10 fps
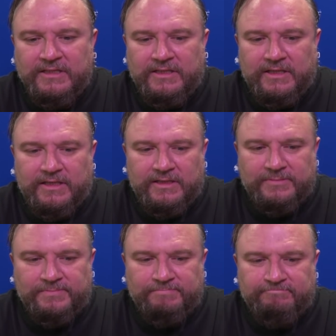
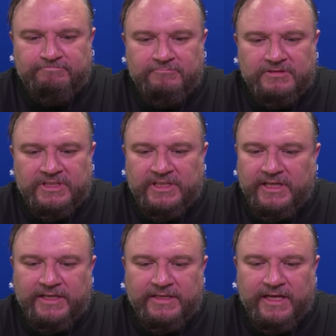
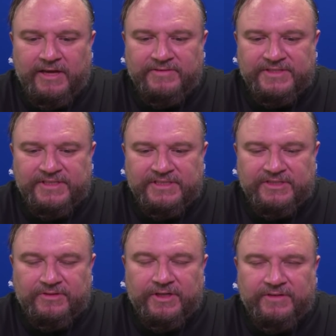And obviously it's a
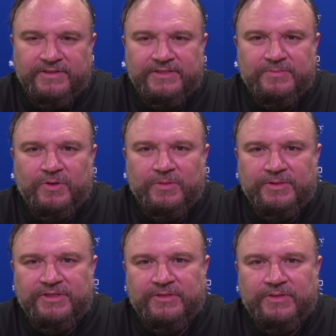grave
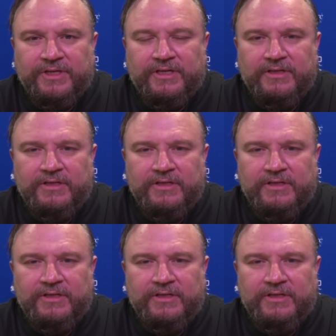disappointment that we're here,